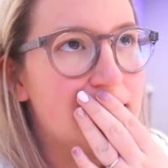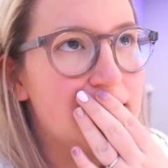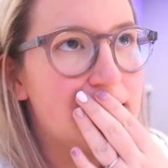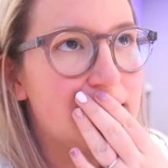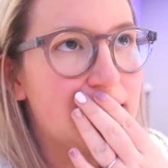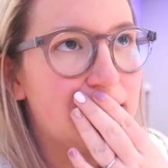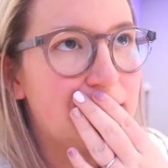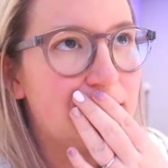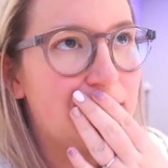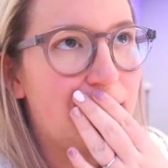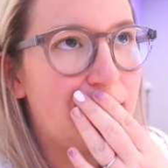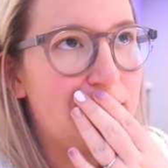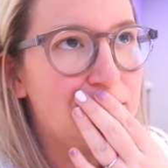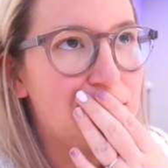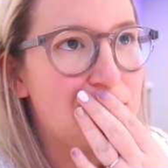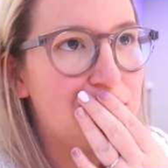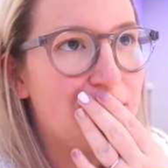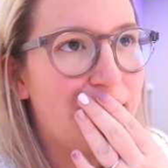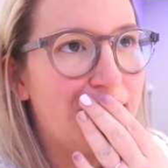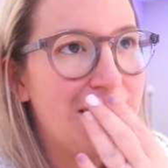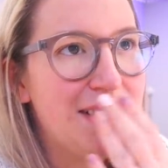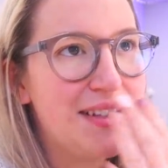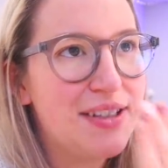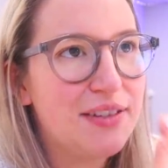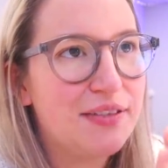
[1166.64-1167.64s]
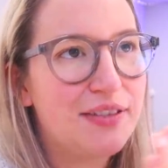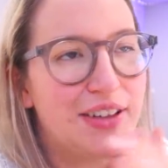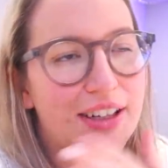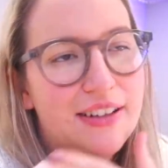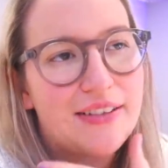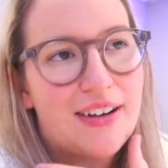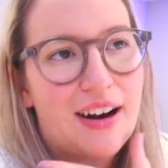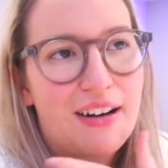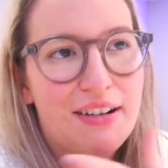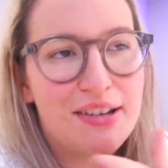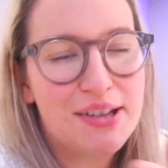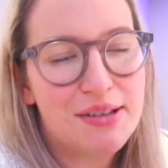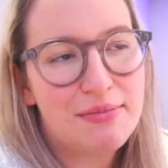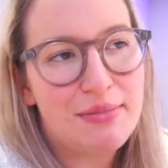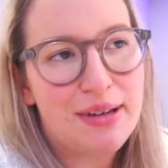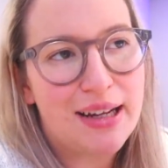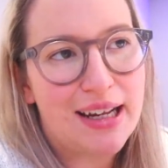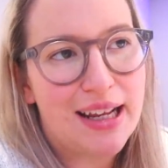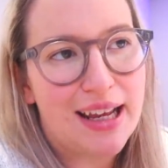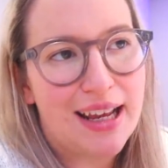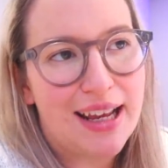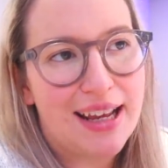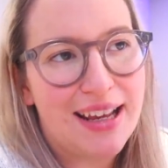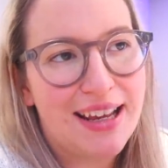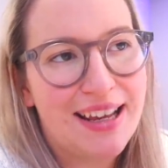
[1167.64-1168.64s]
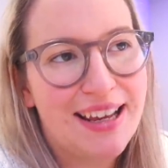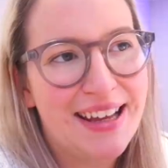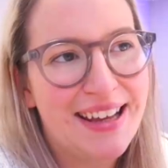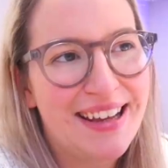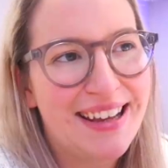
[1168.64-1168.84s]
So I'm trying to figure out at the minute